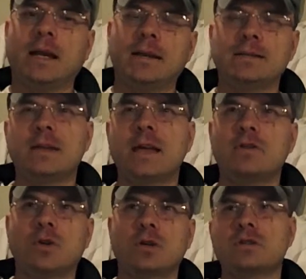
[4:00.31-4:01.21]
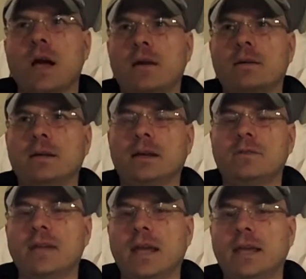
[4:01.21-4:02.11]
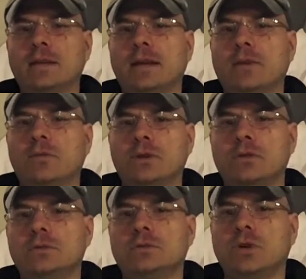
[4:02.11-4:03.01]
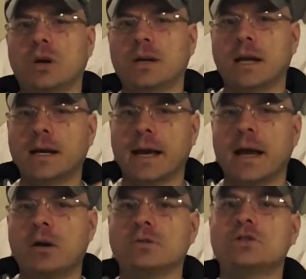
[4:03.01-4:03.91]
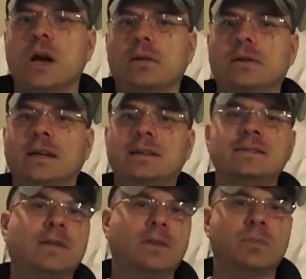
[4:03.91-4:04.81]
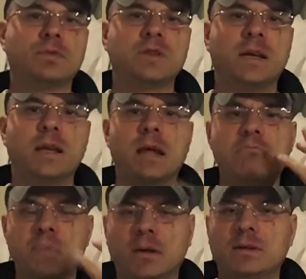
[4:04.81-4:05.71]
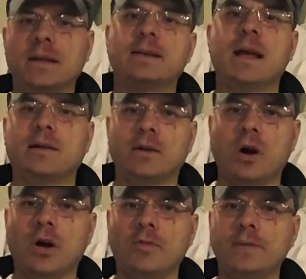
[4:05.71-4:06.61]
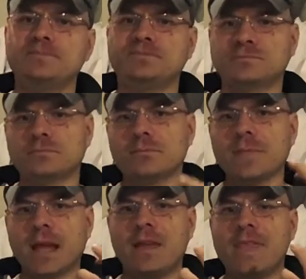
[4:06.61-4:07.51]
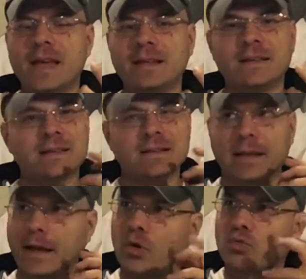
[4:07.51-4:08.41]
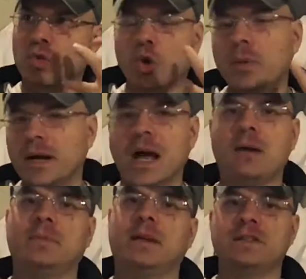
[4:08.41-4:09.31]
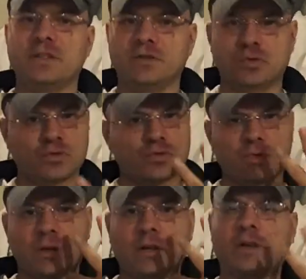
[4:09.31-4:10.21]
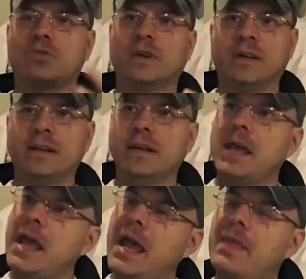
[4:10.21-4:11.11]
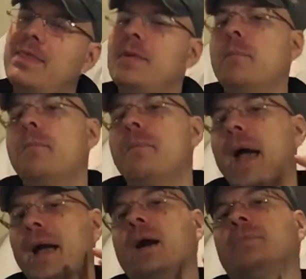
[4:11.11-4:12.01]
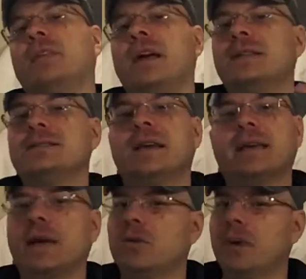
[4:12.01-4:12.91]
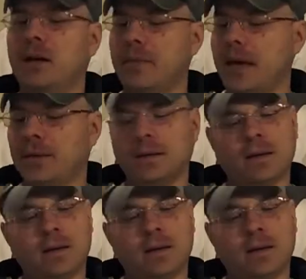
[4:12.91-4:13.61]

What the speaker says: And it's that dark chocolate like you've taken like real dark cacao chocolate, like 70%, and melted it down in coffee. And that like aroma combination is what's really greeting you, and the backup to that is that caramel. Man,